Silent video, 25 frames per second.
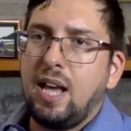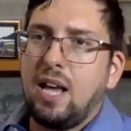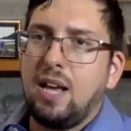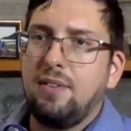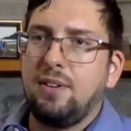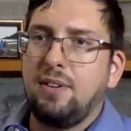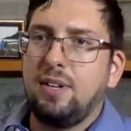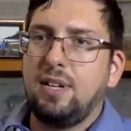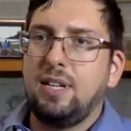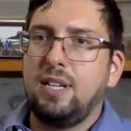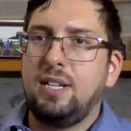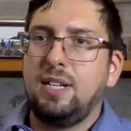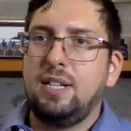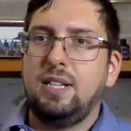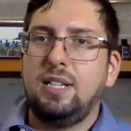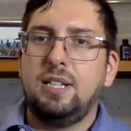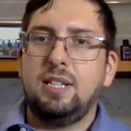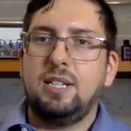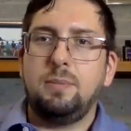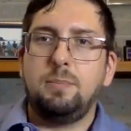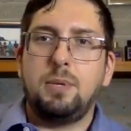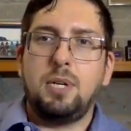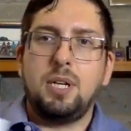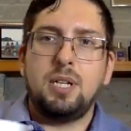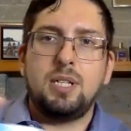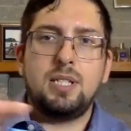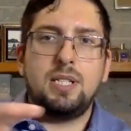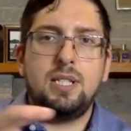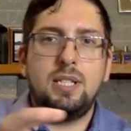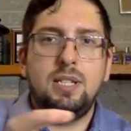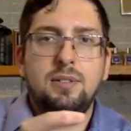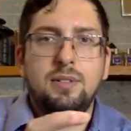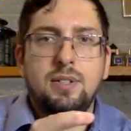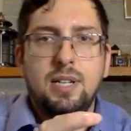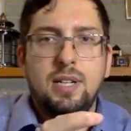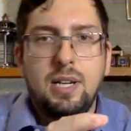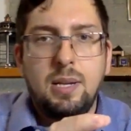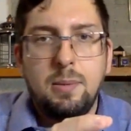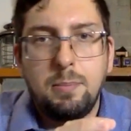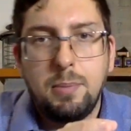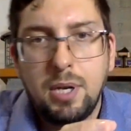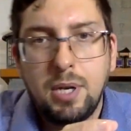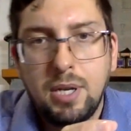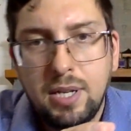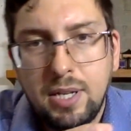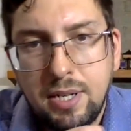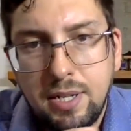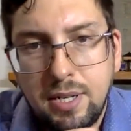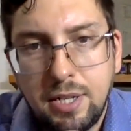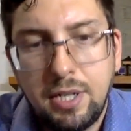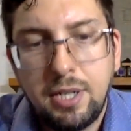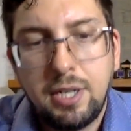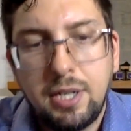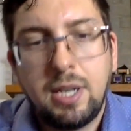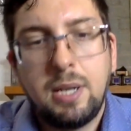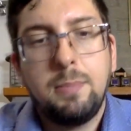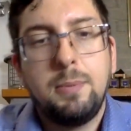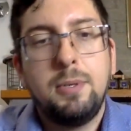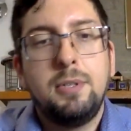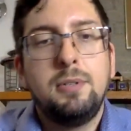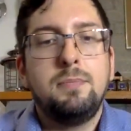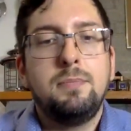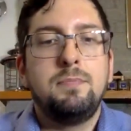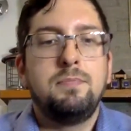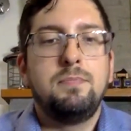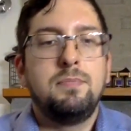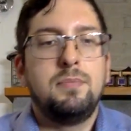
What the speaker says: I've got a little box here that I bought at Dollarama,